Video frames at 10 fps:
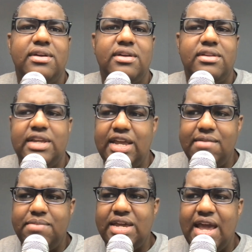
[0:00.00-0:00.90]
The
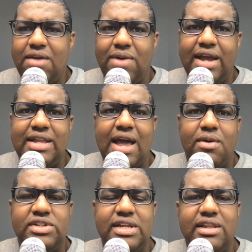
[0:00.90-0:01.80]
NBA right
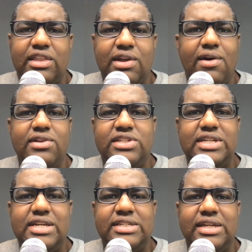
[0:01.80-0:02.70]
now is in the third
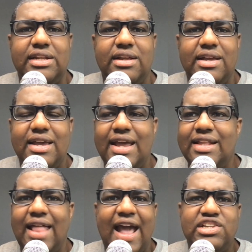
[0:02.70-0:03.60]
season in
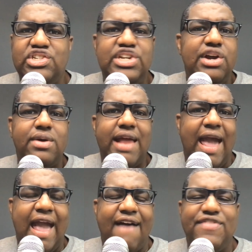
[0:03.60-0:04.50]
the last year and a
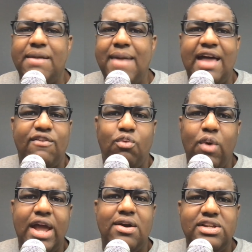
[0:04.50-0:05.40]
half. The amount of
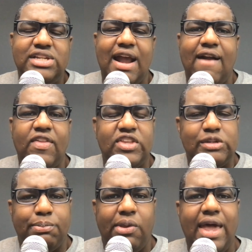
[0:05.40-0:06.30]
wear and tear that
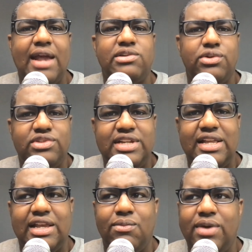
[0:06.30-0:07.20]
these players are
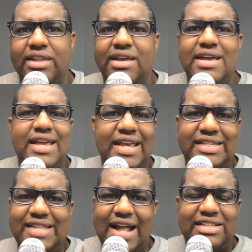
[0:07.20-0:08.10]
dealing with
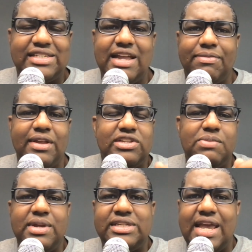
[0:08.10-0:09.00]
is not something to
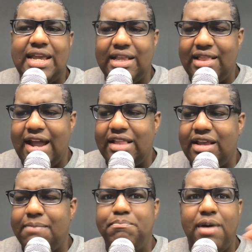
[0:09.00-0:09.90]
be taken
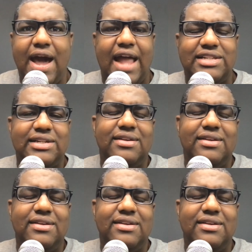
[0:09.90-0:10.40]
lightly. But